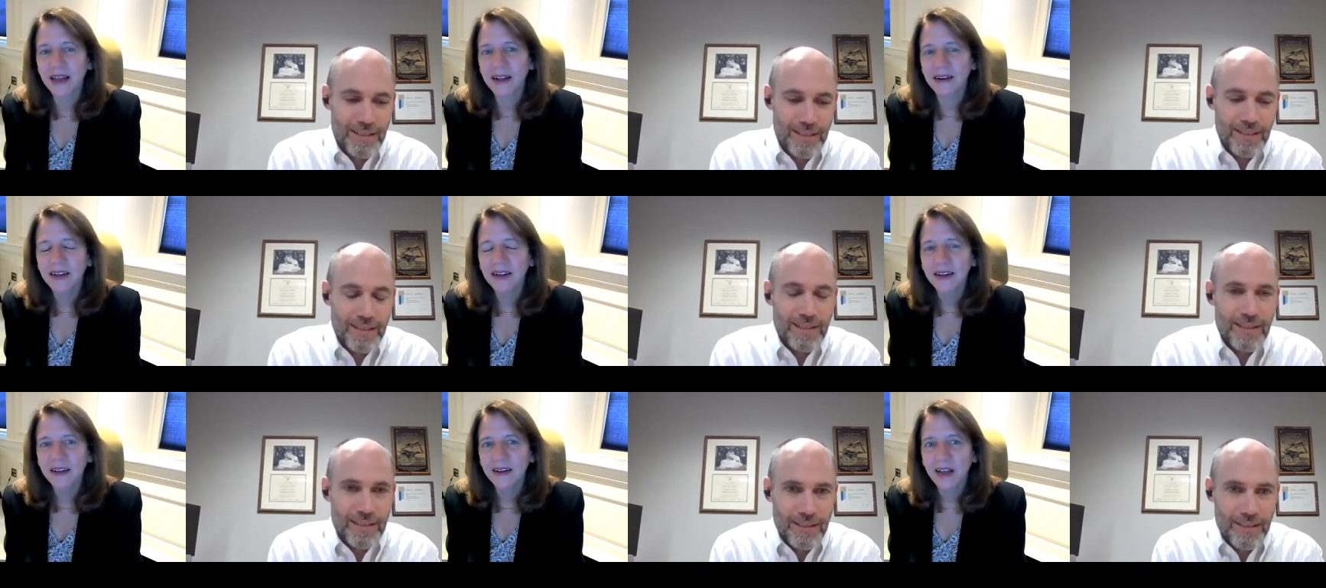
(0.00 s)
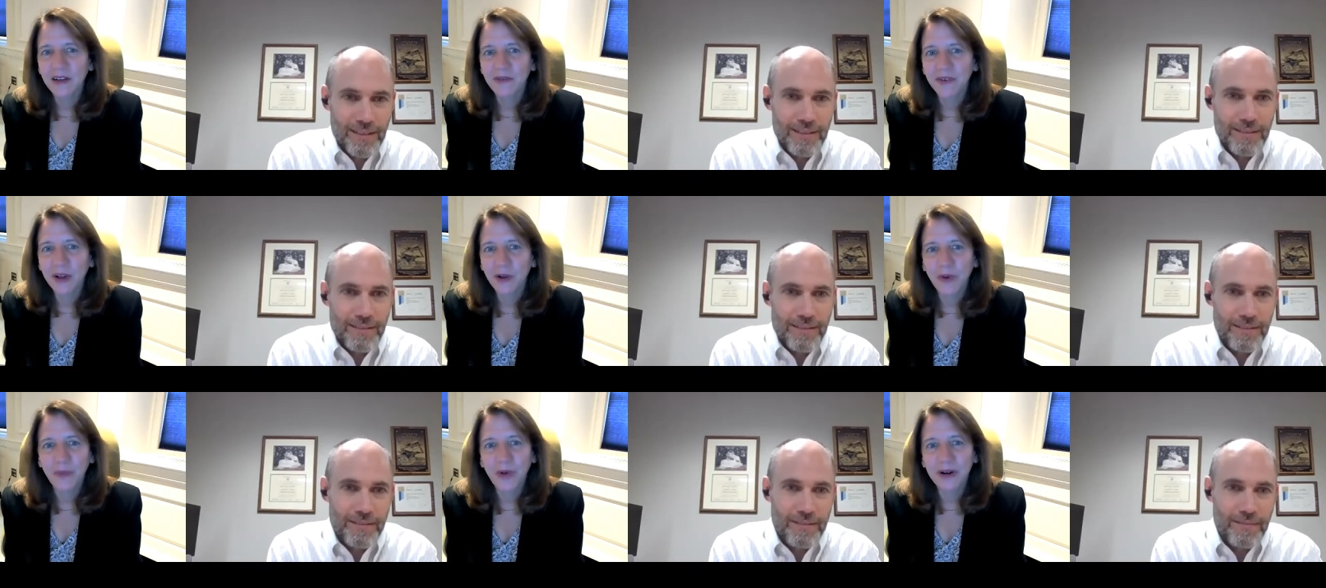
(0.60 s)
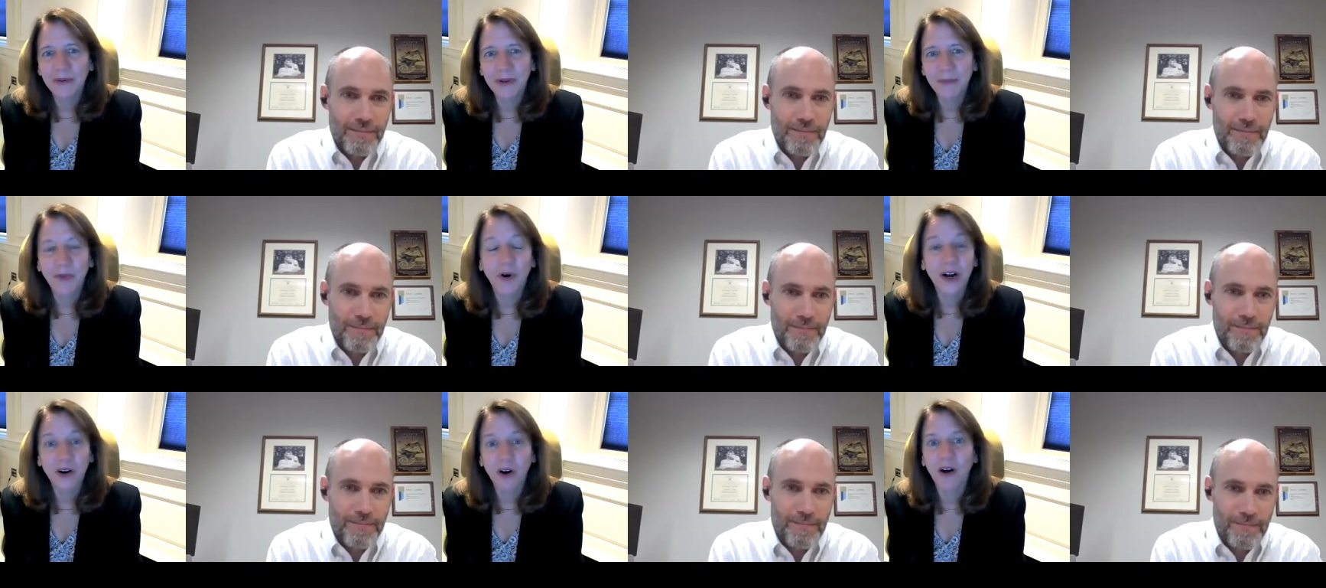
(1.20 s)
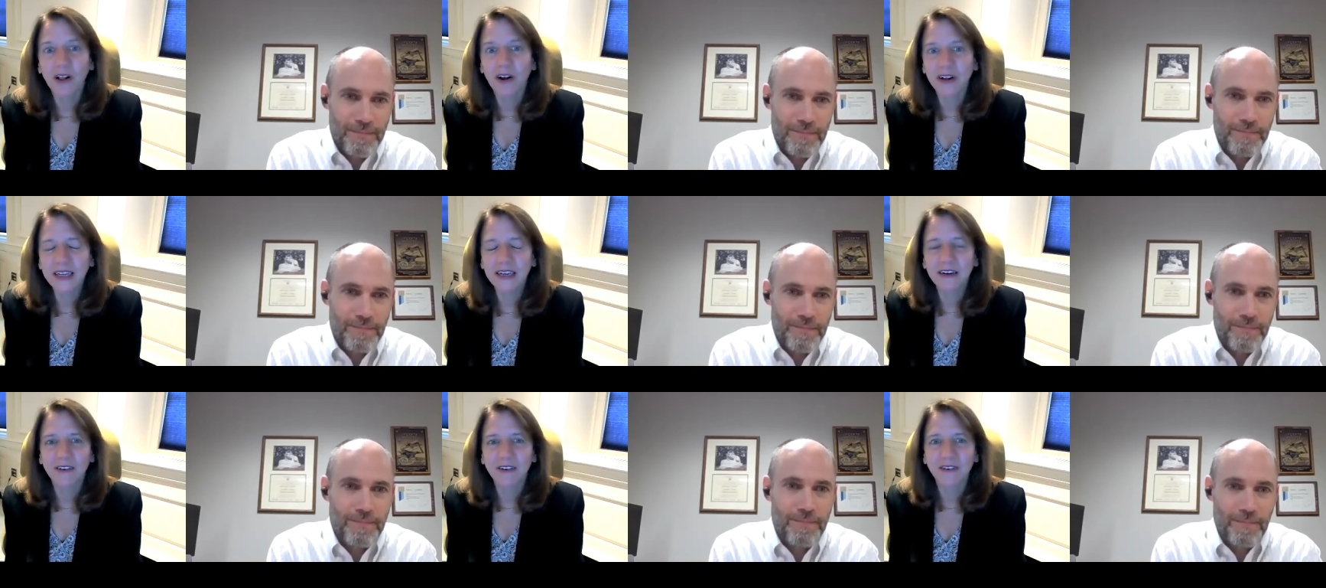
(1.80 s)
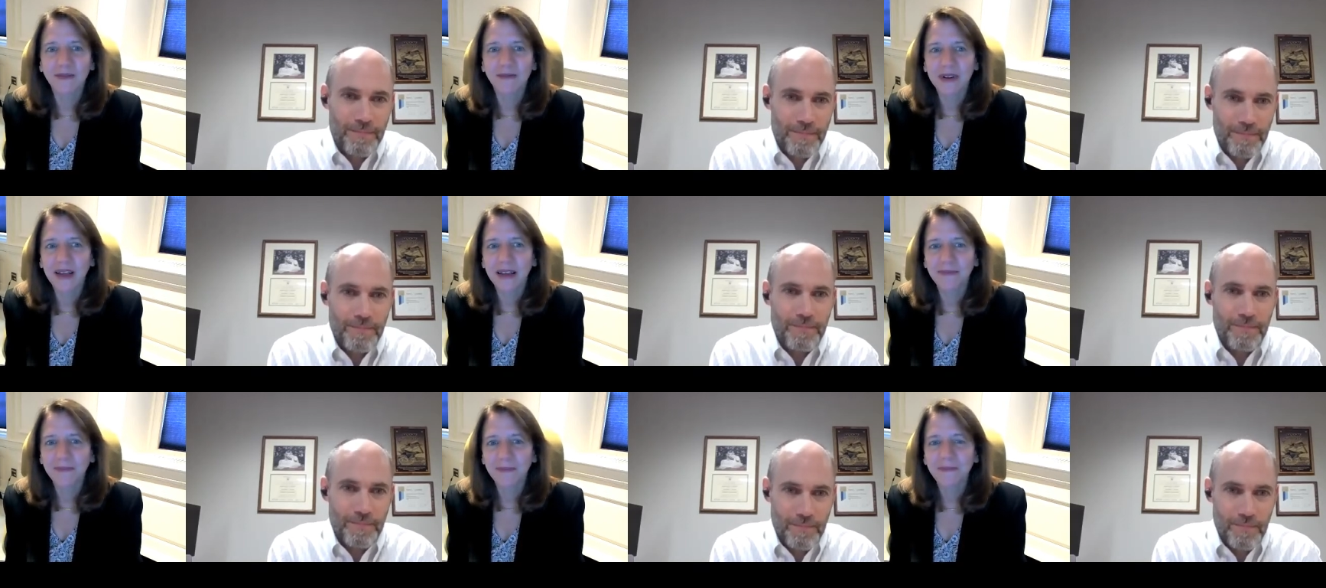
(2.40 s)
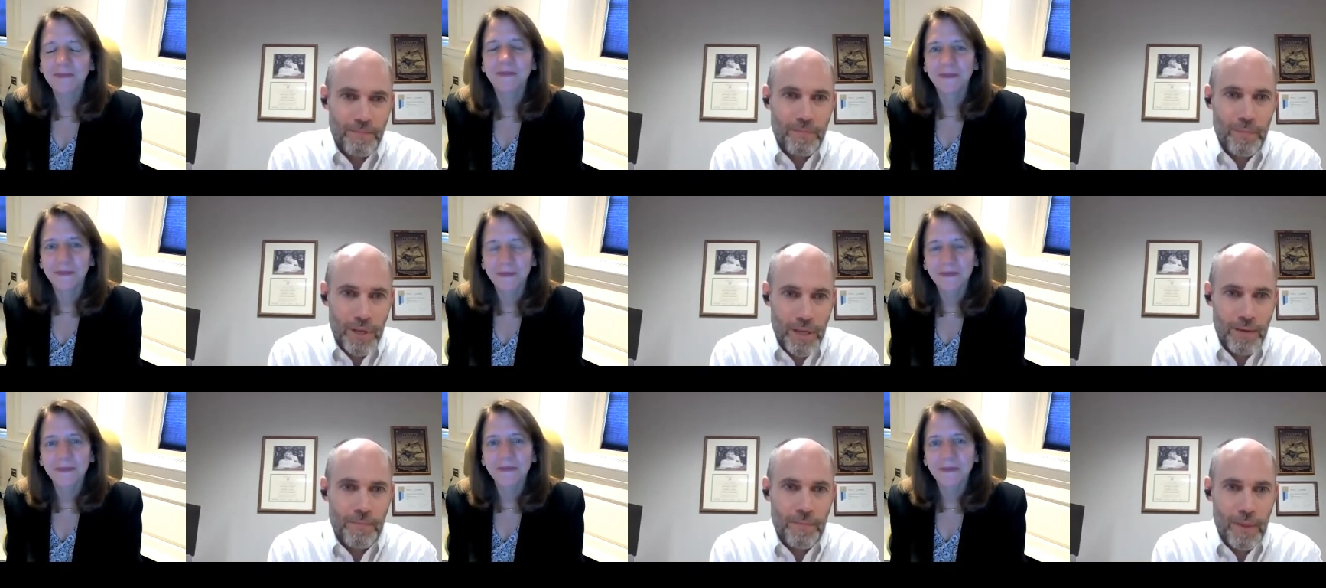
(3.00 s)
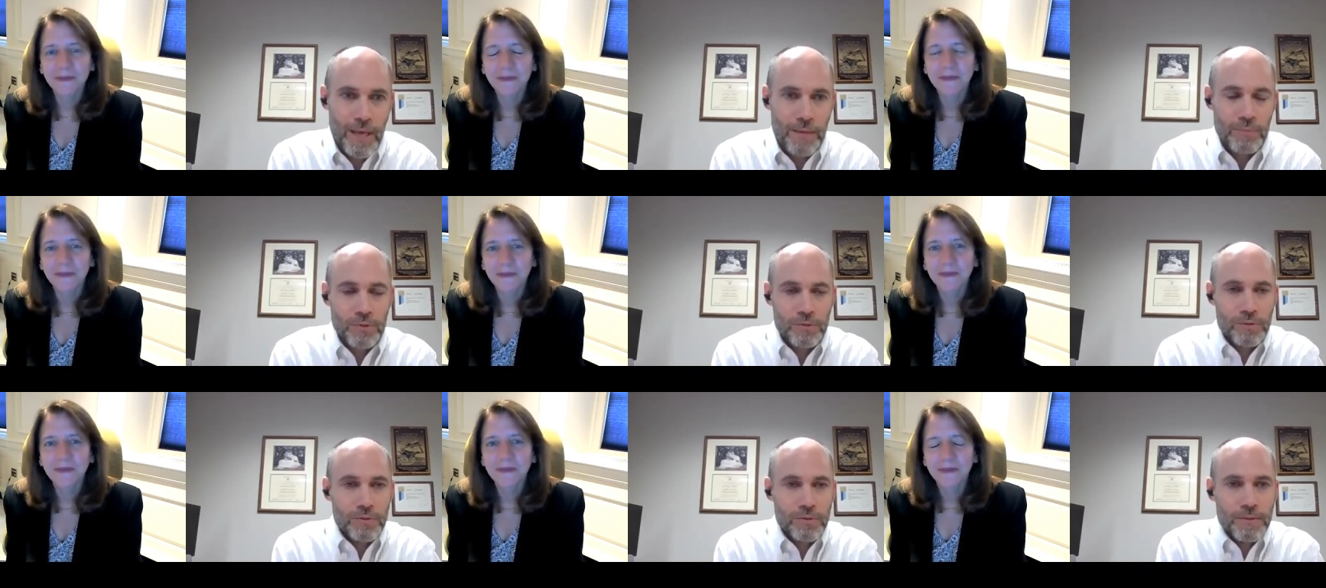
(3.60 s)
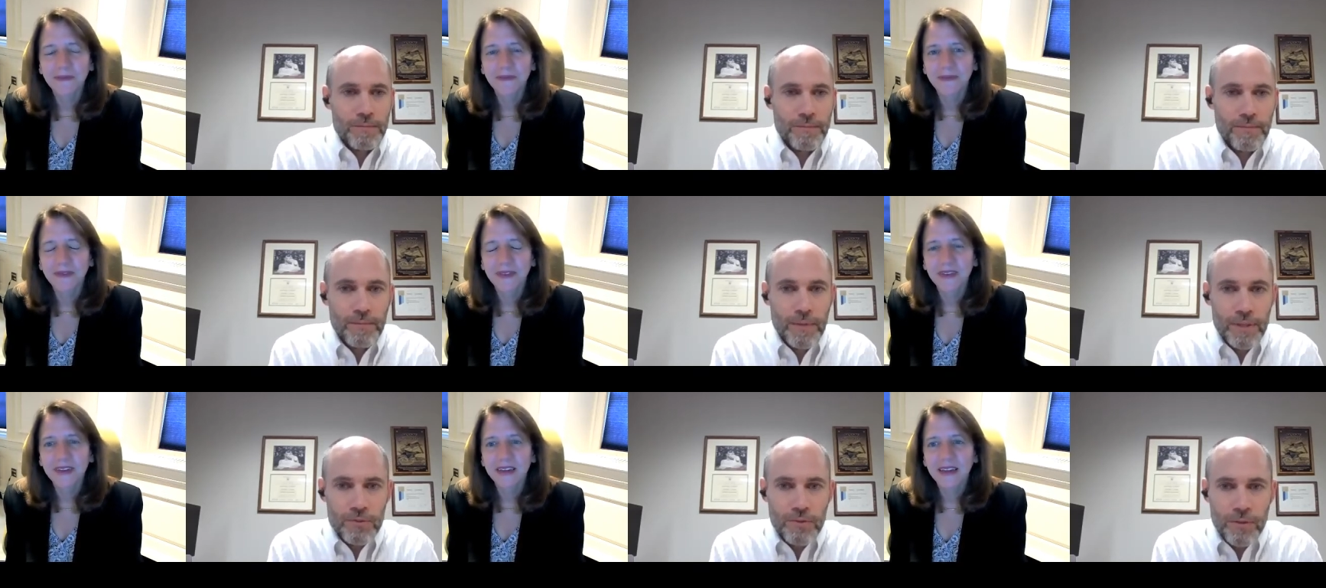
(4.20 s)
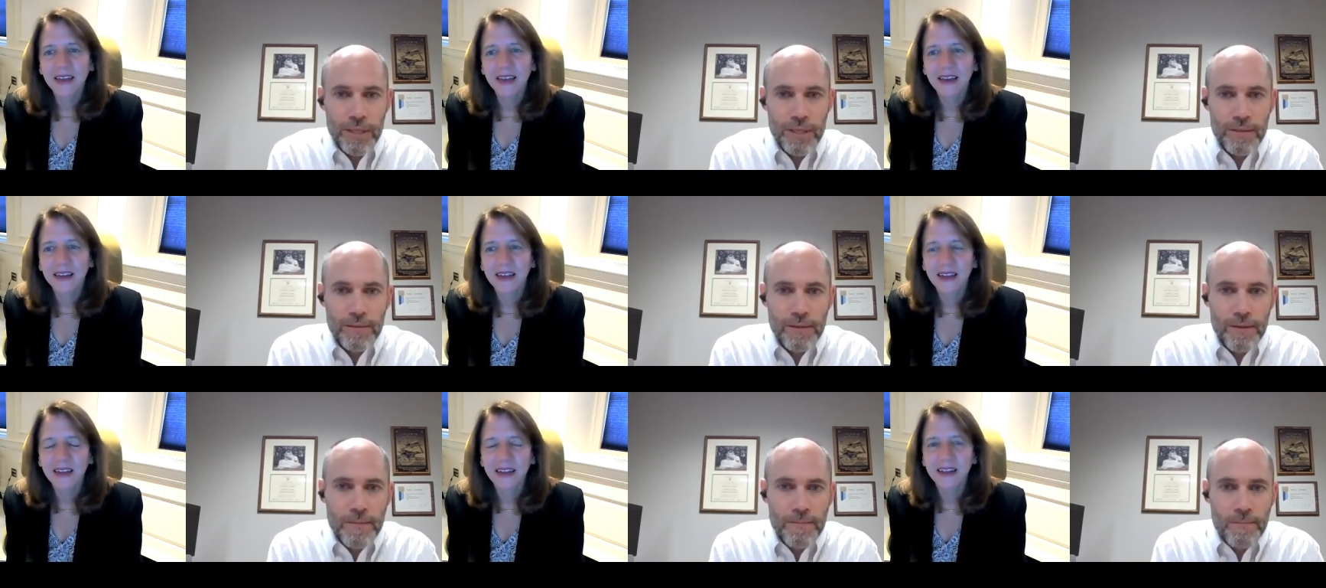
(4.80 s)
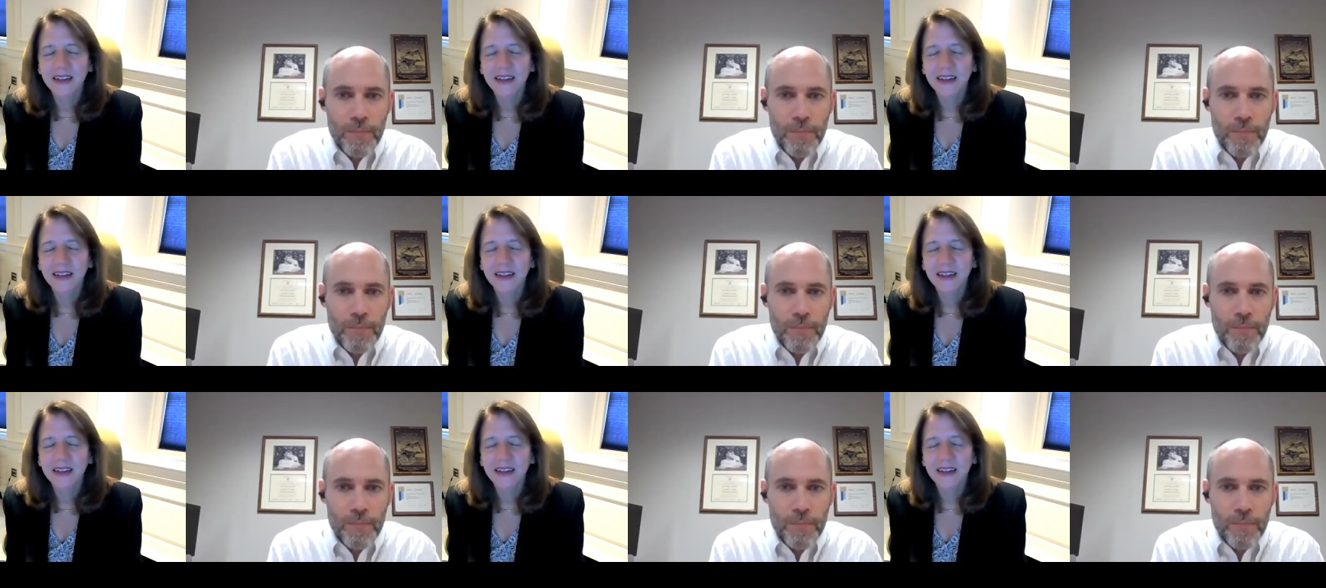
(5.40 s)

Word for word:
Speaker 1: that if you know we want to impart in all our leaders
Speaker 2: yeah absolutely that's great mm-hmm